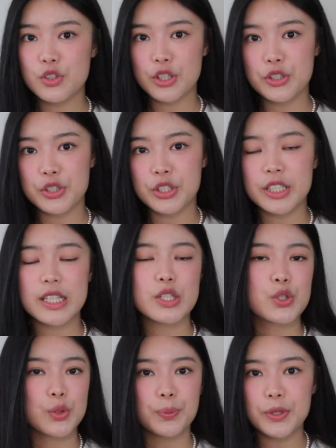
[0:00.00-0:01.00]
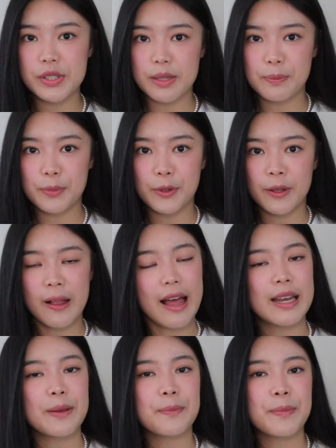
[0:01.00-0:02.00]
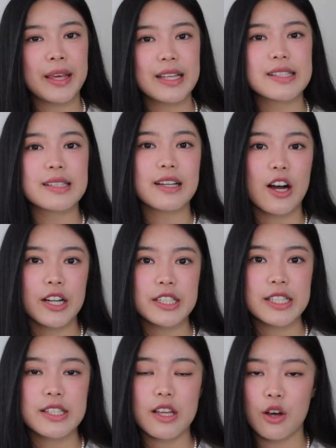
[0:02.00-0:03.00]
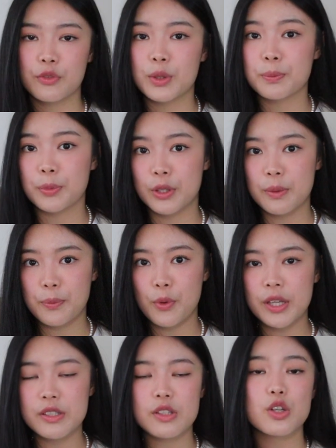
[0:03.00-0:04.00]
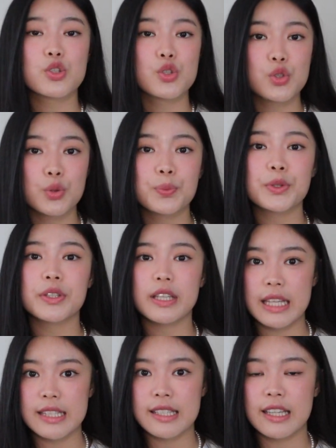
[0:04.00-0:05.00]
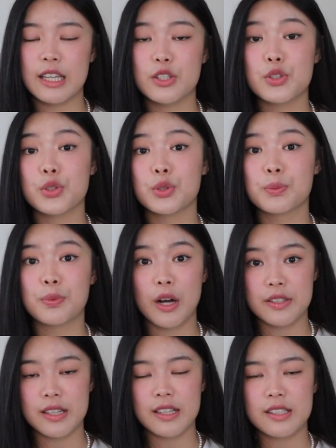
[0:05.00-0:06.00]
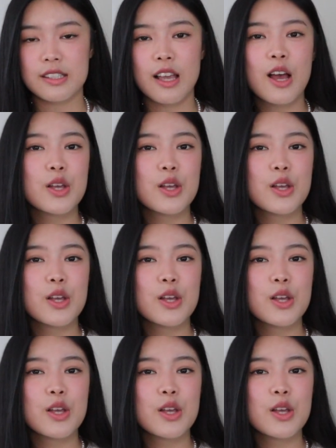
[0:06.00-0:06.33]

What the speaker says: structure is super simple and it makes the contents of your bullet points super easy to process.